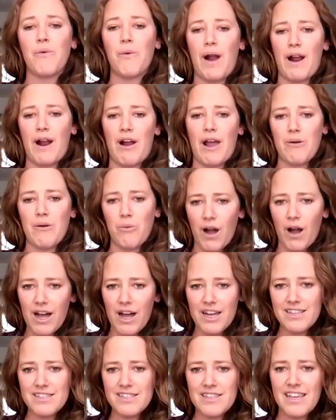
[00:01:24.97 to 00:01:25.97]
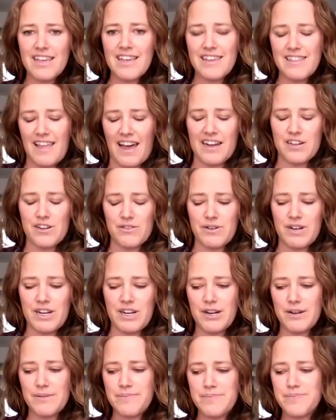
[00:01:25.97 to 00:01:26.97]
where I was in that
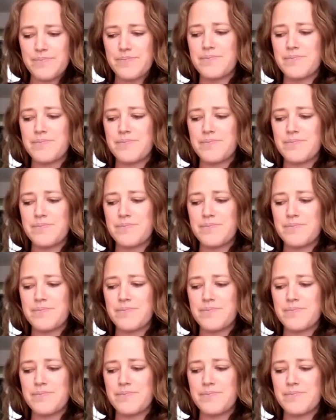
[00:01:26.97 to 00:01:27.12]
career.